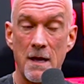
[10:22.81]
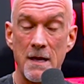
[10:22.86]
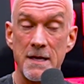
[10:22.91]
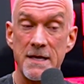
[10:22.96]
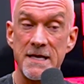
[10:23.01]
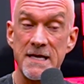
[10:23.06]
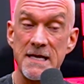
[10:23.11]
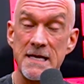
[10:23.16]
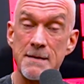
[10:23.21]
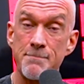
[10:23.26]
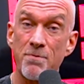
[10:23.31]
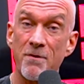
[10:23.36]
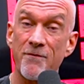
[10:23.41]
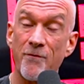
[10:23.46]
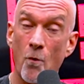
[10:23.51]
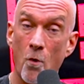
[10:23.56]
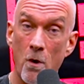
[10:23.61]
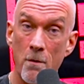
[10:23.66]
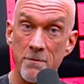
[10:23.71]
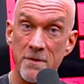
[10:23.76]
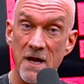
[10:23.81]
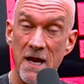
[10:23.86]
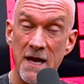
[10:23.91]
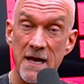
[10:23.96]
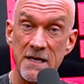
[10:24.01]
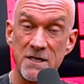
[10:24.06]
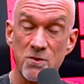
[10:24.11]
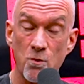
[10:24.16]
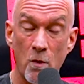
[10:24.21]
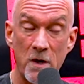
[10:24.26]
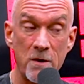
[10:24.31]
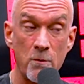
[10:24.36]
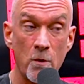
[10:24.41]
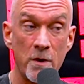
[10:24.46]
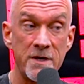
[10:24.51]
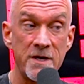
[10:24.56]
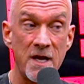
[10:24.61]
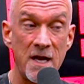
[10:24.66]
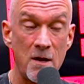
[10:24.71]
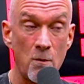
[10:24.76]
he performed a
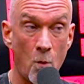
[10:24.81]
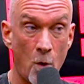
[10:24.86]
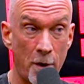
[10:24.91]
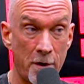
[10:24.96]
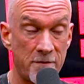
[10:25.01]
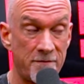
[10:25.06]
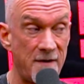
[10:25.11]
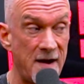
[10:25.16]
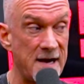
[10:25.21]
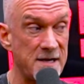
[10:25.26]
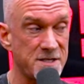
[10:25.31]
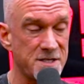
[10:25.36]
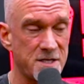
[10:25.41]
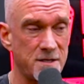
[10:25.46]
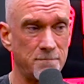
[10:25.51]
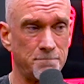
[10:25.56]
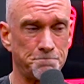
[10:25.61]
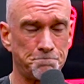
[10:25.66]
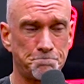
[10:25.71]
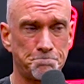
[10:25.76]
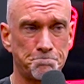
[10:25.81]
21 day water fast.